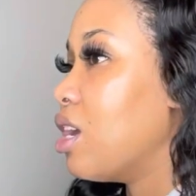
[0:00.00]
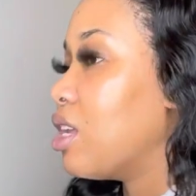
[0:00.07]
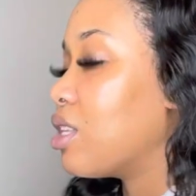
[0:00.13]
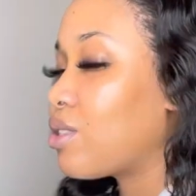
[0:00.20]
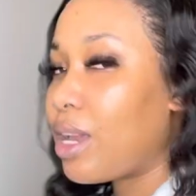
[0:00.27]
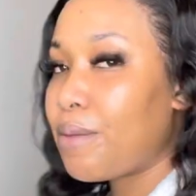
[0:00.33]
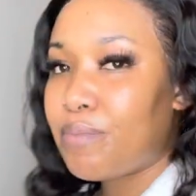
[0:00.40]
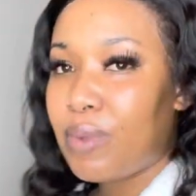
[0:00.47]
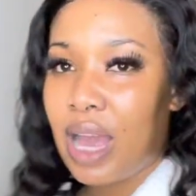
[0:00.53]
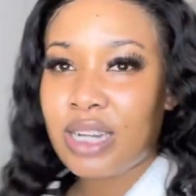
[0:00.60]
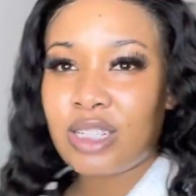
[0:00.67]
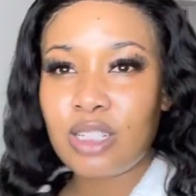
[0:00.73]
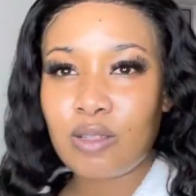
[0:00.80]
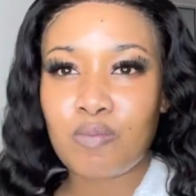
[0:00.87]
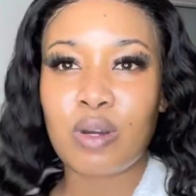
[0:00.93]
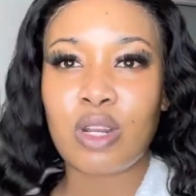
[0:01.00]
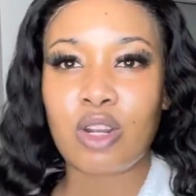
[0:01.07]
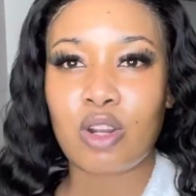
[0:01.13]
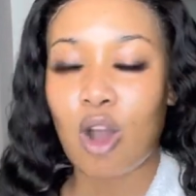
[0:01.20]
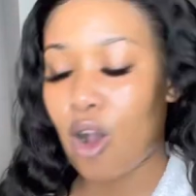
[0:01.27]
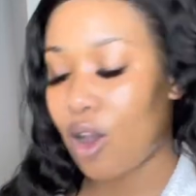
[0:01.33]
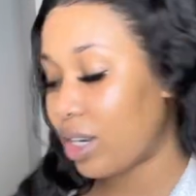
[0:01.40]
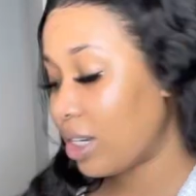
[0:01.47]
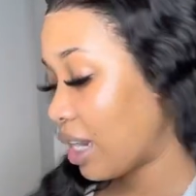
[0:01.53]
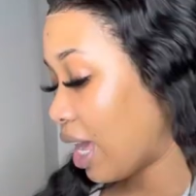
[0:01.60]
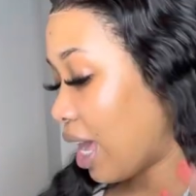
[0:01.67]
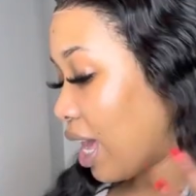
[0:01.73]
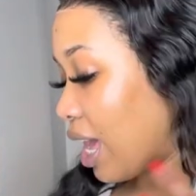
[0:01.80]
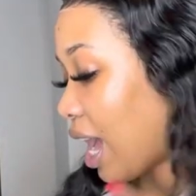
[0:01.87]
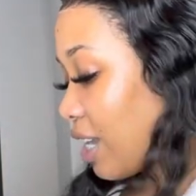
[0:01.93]
So I just put it on.
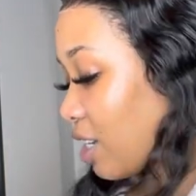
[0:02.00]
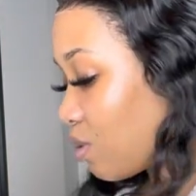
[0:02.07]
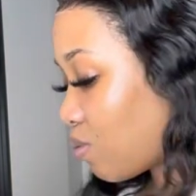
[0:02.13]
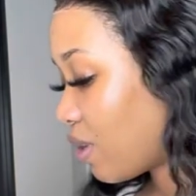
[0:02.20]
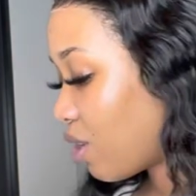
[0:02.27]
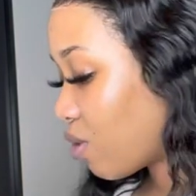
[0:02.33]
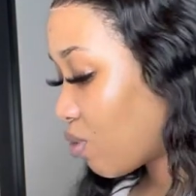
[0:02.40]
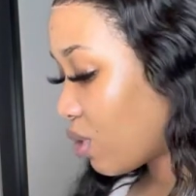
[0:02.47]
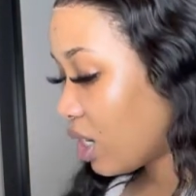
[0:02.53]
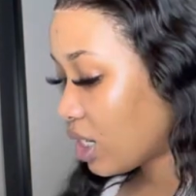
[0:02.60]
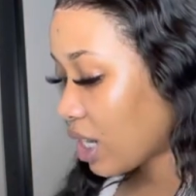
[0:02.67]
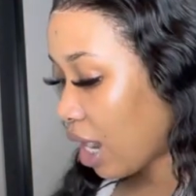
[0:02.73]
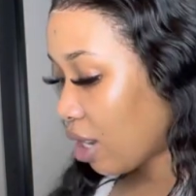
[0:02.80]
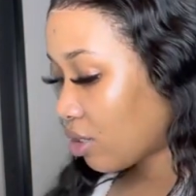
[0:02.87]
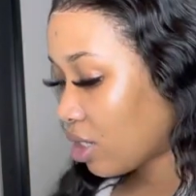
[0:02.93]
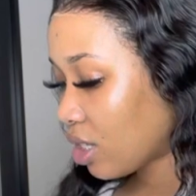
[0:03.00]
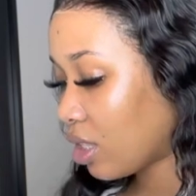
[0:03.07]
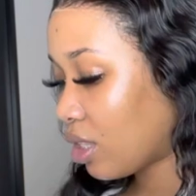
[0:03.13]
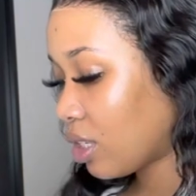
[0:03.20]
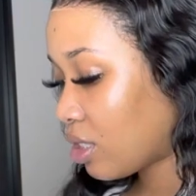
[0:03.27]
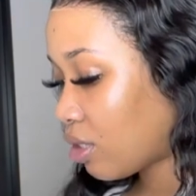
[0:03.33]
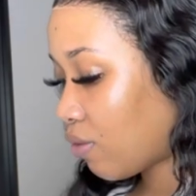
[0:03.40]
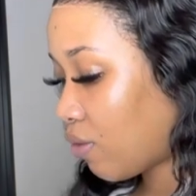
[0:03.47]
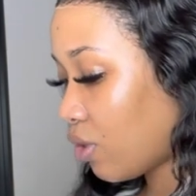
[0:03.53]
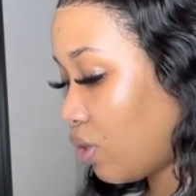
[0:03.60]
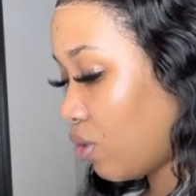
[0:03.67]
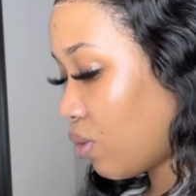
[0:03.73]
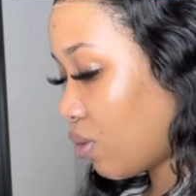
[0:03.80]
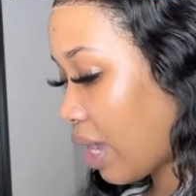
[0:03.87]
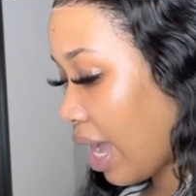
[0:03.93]
I just want to read out this for
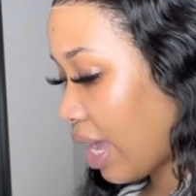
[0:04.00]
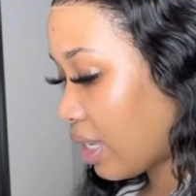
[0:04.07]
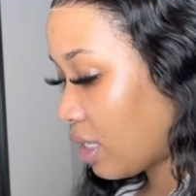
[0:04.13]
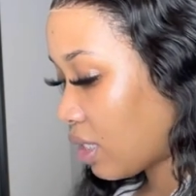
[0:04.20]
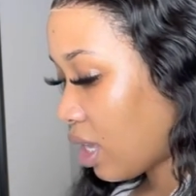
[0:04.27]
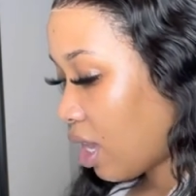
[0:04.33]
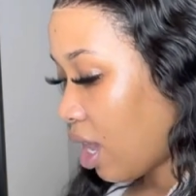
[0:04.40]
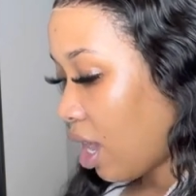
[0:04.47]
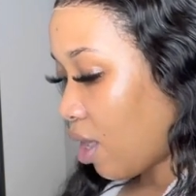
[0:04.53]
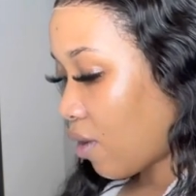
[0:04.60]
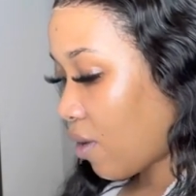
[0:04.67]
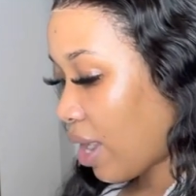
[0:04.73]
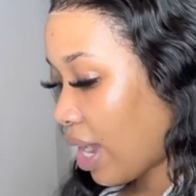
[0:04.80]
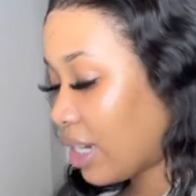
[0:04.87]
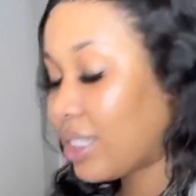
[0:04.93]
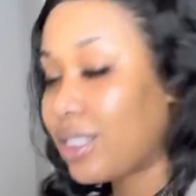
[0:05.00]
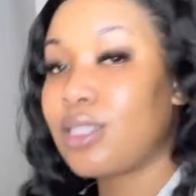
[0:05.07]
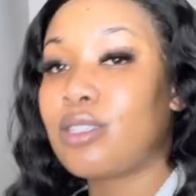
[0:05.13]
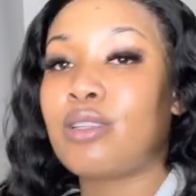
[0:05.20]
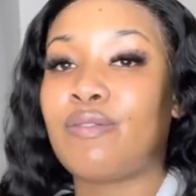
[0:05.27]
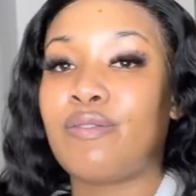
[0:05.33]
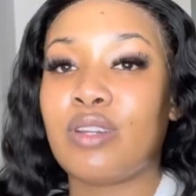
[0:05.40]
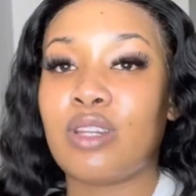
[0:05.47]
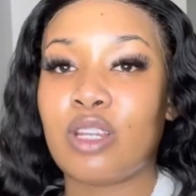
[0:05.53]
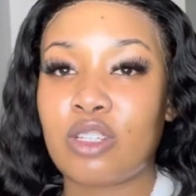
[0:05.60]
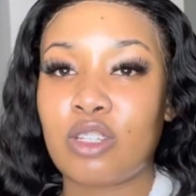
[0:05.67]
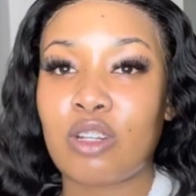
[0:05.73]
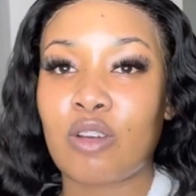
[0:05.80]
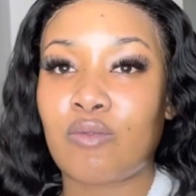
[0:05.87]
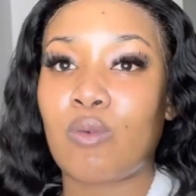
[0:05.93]
you guys, right? The
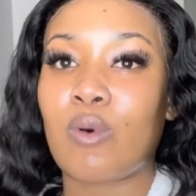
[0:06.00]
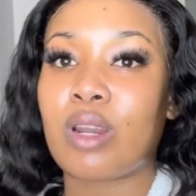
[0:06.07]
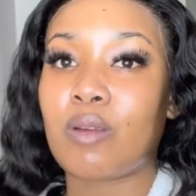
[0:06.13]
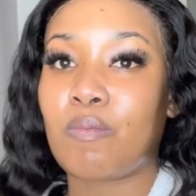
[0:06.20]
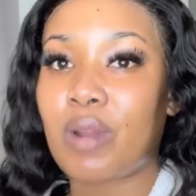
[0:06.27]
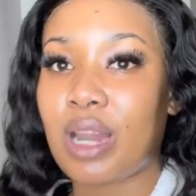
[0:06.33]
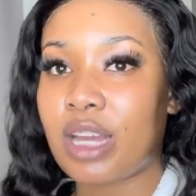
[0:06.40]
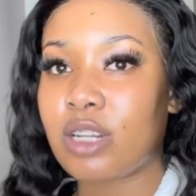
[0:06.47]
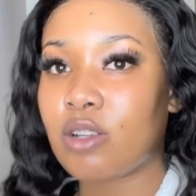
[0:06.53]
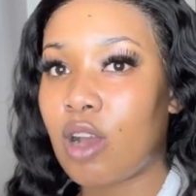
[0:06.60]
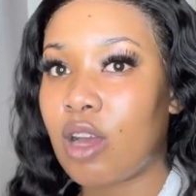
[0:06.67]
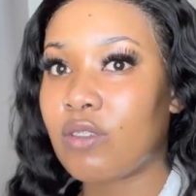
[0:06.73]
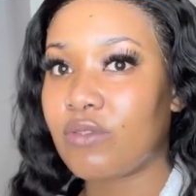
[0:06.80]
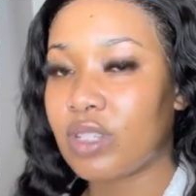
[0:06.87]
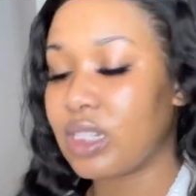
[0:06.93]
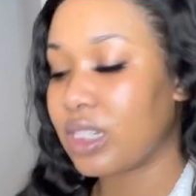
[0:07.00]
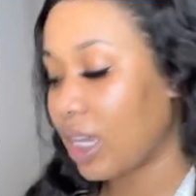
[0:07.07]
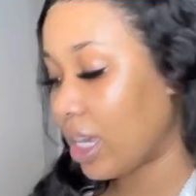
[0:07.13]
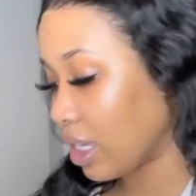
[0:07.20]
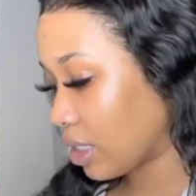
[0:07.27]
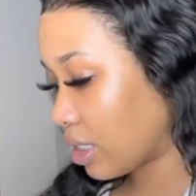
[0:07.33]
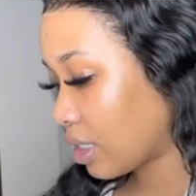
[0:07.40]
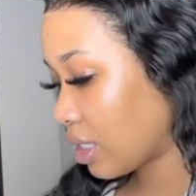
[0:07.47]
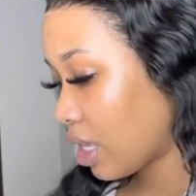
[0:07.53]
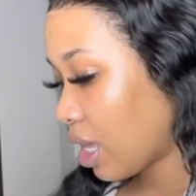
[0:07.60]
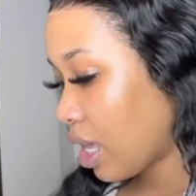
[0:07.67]
definition of what a blood convent is.